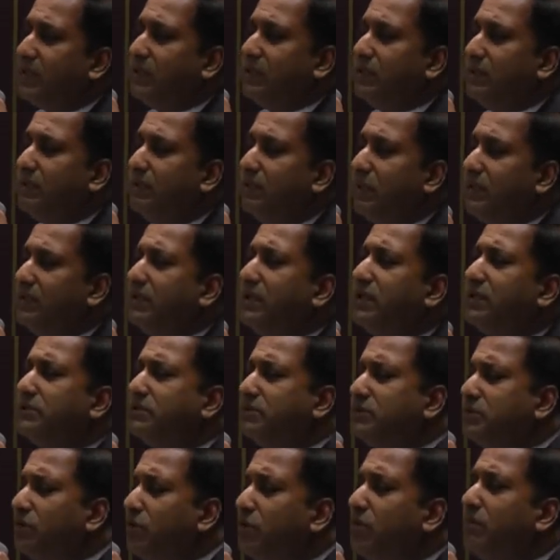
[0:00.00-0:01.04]
but, but there are
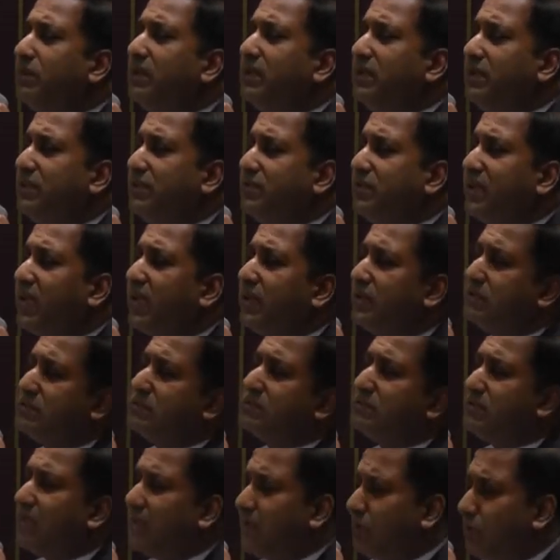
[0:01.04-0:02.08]
so many
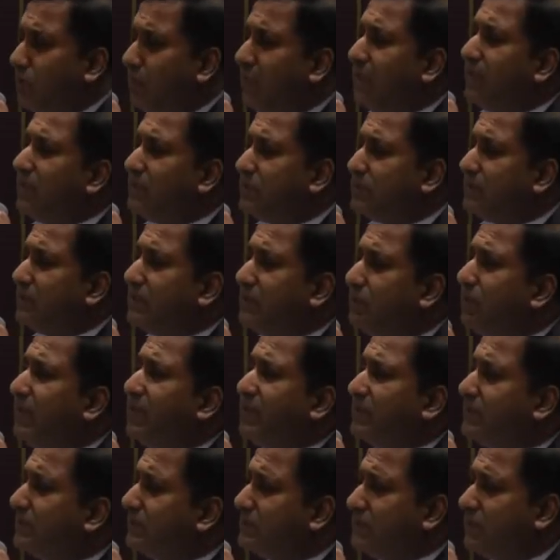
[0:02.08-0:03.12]
challenges, like wheels within
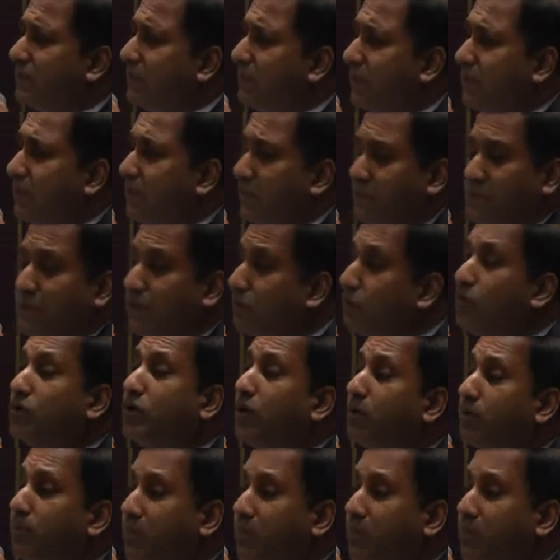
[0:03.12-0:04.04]
wheels, and, and too